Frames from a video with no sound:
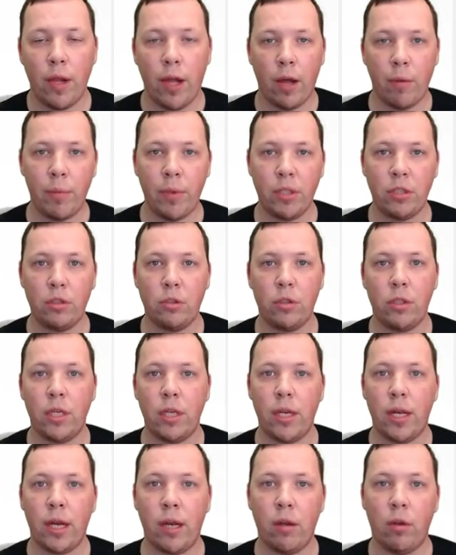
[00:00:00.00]
I'll make sure
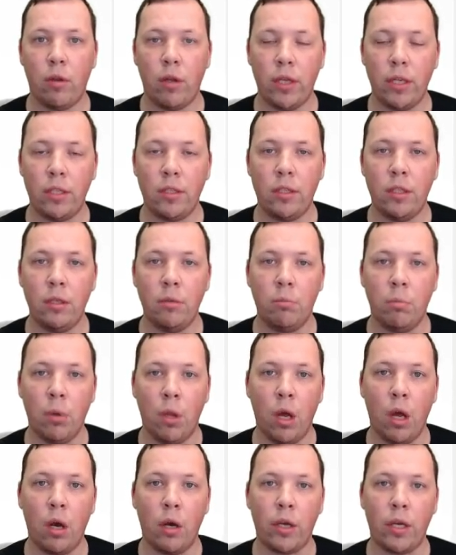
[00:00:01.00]
that I'll link the
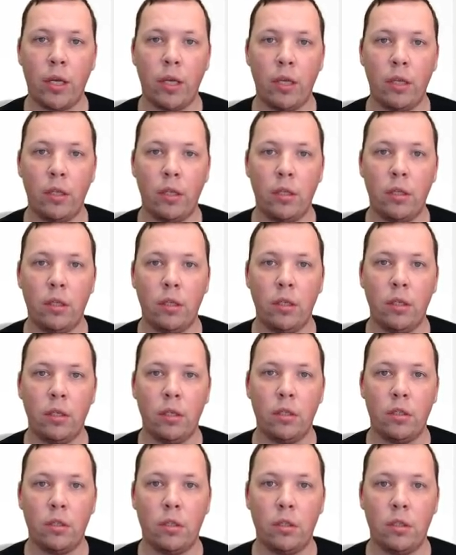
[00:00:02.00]
blog in
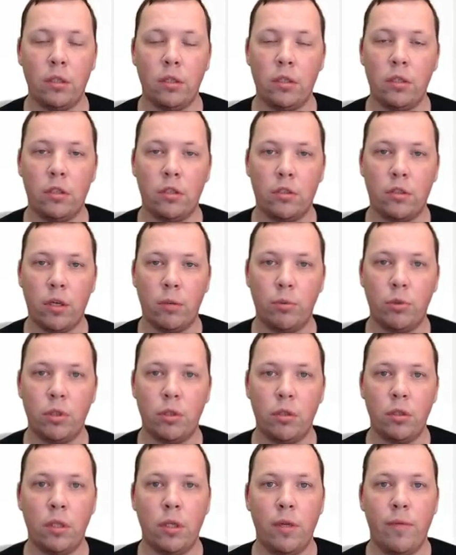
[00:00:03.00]
the
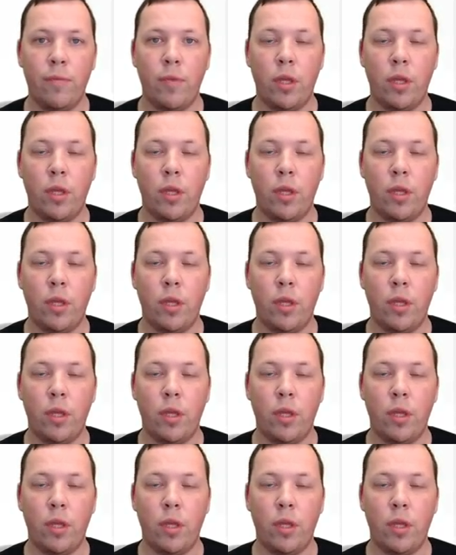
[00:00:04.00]
description